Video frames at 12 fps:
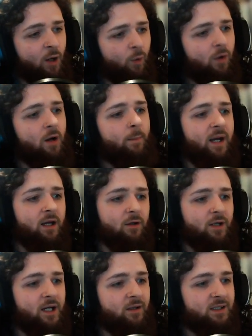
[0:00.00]
we'll come back and
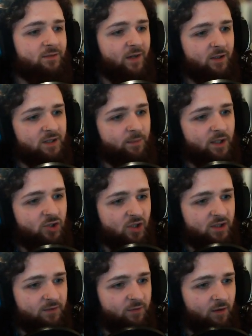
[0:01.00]
look at how these values can be
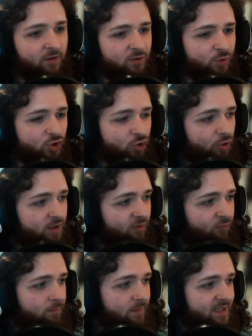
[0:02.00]
adjusted further to ensure
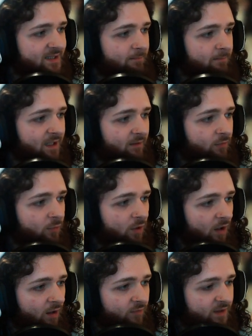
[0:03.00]
Death remains a meaningful
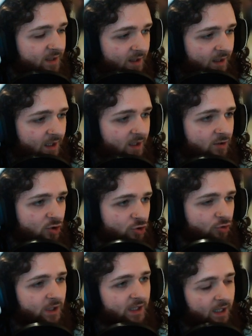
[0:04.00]
card for dedicated
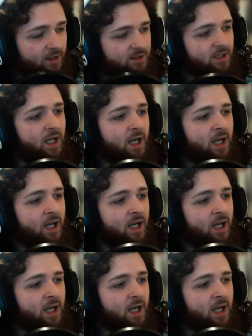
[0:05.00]
Destroyed decks.